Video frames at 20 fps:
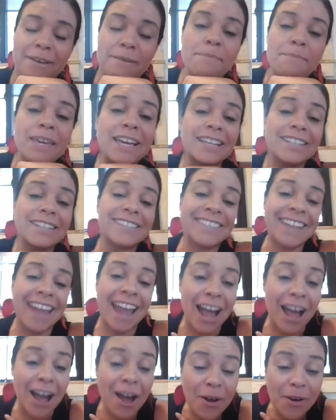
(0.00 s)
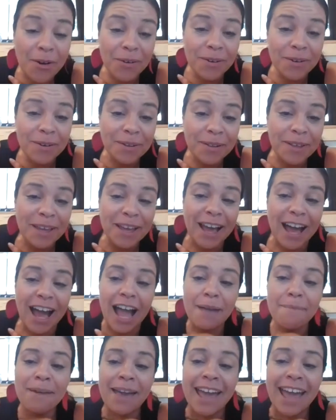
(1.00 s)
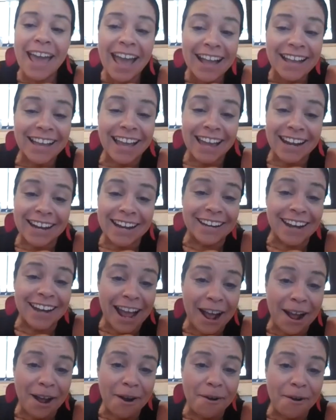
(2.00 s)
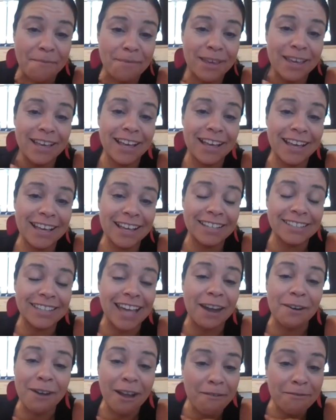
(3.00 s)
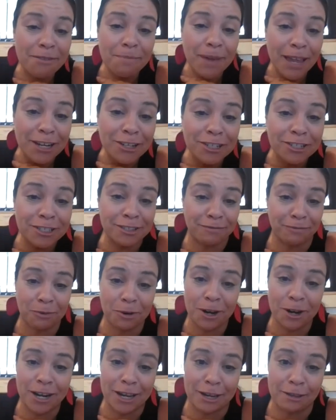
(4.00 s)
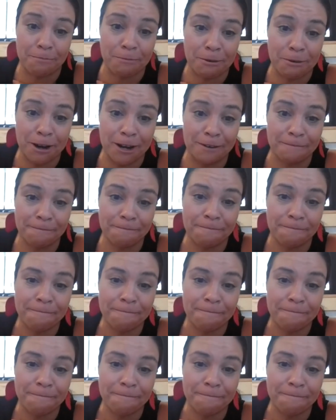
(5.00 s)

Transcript: Because now, I'm a hack at it now because I don't have the patience for it anymore.